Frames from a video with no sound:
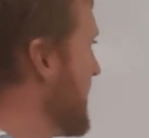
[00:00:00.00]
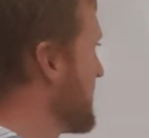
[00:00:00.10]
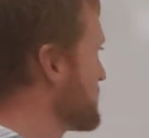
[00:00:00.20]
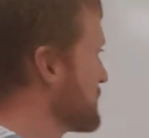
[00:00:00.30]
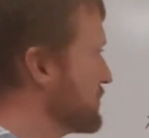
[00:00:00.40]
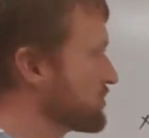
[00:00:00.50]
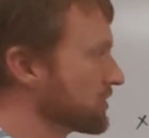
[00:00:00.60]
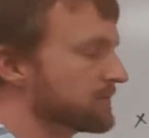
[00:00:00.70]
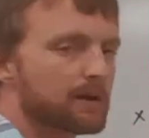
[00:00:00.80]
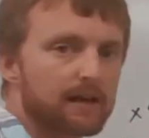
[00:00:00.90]
x
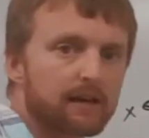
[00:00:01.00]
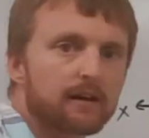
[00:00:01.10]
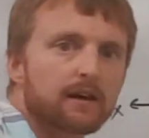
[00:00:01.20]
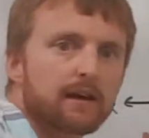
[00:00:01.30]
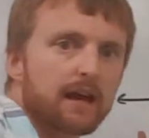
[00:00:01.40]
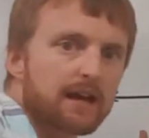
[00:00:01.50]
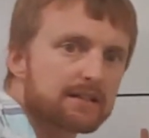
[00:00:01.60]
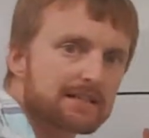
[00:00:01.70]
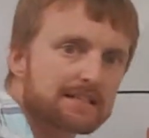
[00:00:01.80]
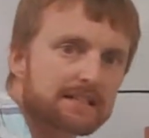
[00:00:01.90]
usually being a
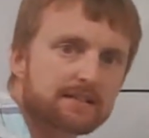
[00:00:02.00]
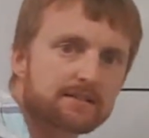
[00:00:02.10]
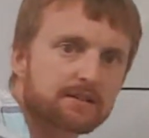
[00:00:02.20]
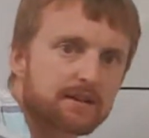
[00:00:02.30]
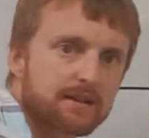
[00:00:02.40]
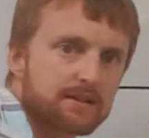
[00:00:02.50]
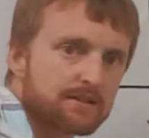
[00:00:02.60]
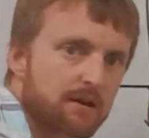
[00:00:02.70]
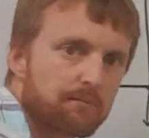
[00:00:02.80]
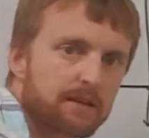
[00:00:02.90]
distance
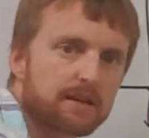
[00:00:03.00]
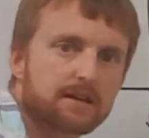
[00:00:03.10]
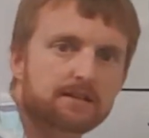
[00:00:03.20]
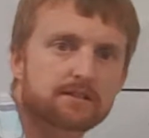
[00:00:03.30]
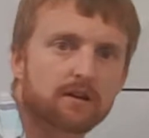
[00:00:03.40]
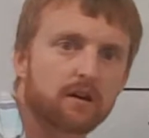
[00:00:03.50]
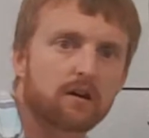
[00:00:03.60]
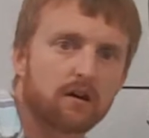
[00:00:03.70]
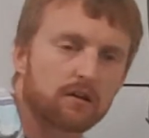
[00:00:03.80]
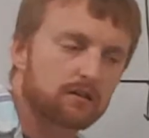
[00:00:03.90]
something is
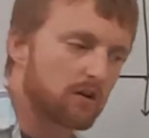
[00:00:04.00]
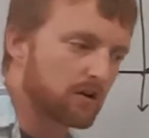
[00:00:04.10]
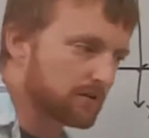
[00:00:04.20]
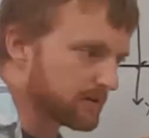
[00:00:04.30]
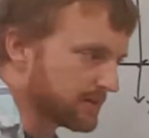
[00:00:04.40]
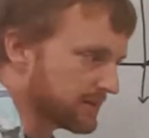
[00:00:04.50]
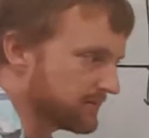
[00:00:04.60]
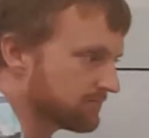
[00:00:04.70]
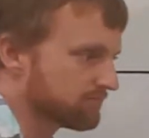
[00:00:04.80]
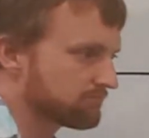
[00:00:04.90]
along the